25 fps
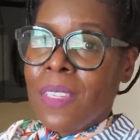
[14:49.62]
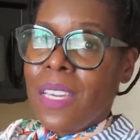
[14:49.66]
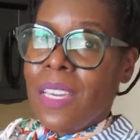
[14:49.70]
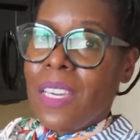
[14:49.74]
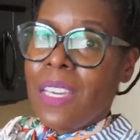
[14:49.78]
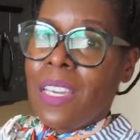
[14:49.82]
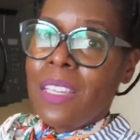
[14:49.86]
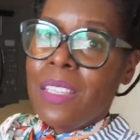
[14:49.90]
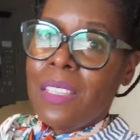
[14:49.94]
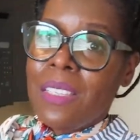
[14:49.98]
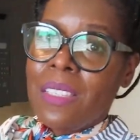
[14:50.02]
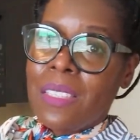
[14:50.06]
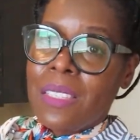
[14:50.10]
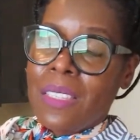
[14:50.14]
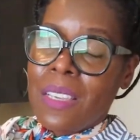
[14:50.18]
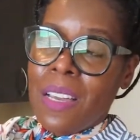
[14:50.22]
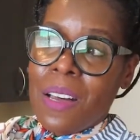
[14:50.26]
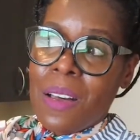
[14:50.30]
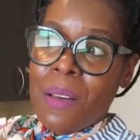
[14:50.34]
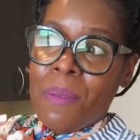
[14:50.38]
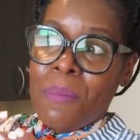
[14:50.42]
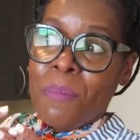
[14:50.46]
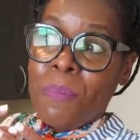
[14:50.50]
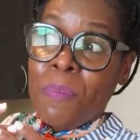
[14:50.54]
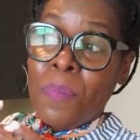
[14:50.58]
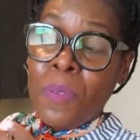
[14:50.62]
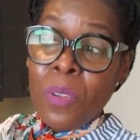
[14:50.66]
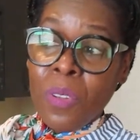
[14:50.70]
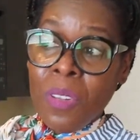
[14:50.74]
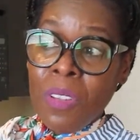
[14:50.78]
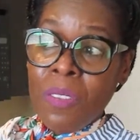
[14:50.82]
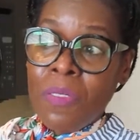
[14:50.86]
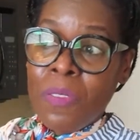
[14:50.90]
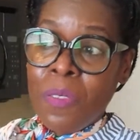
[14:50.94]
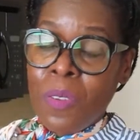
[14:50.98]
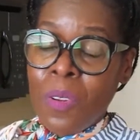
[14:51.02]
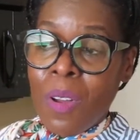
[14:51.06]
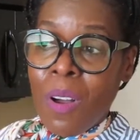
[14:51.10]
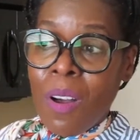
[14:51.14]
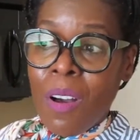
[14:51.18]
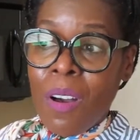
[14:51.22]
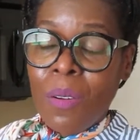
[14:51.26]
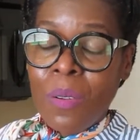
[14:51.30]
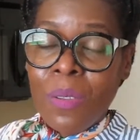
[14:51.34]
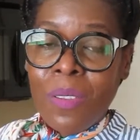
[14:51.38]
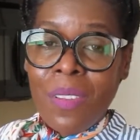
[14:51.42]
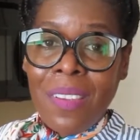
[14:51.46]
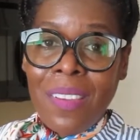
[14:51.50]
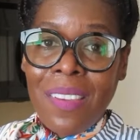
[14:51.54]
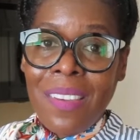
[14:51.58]
It's beautiful
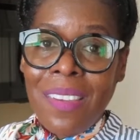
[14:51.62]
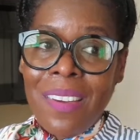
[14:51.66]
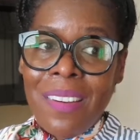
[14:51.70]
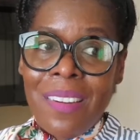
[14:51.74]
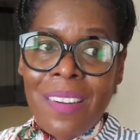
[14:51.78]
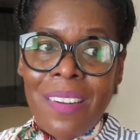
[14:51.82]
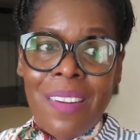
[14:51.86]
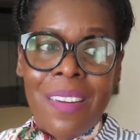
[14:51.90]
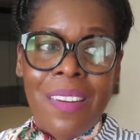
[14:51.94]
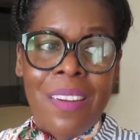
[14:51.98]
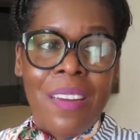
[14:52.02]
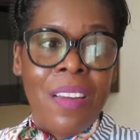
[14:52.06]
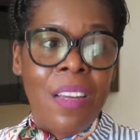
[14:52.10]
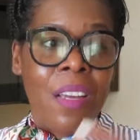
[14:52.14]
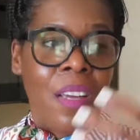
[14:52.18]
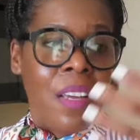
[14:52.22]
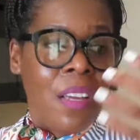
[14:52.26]
out here.